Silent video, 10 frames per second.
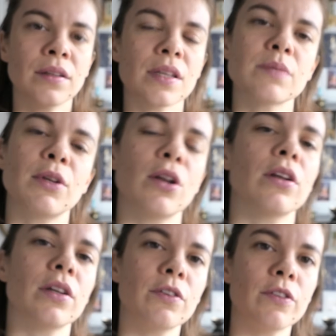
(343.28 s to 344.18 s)
there's been a
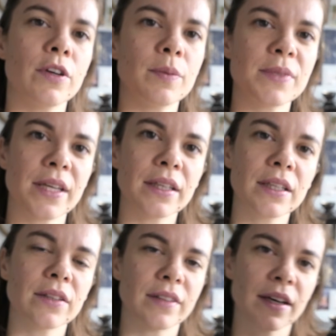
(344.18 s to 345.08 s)
lot of
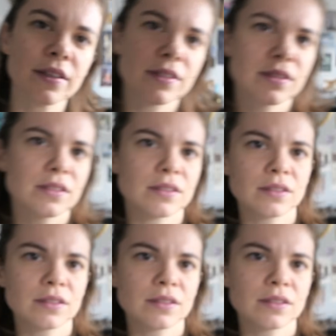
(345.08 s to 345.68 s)
psychic attacks.